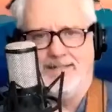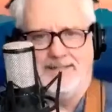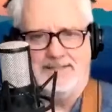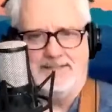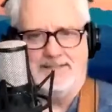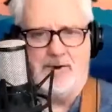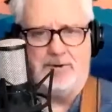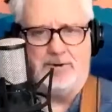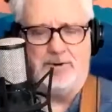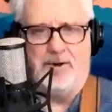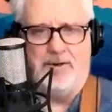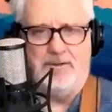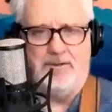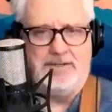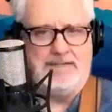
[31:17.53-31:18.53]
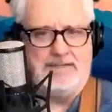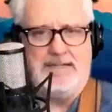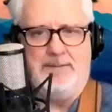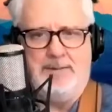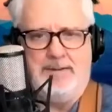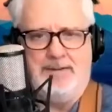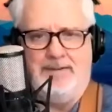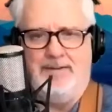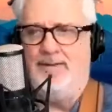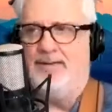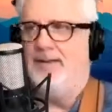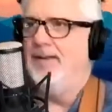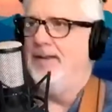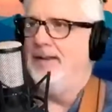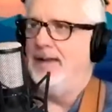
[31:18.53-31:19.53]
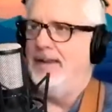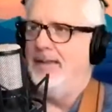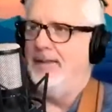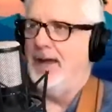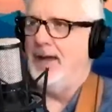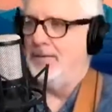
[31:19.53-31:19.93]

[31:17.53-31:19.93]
song called The Diamond. And that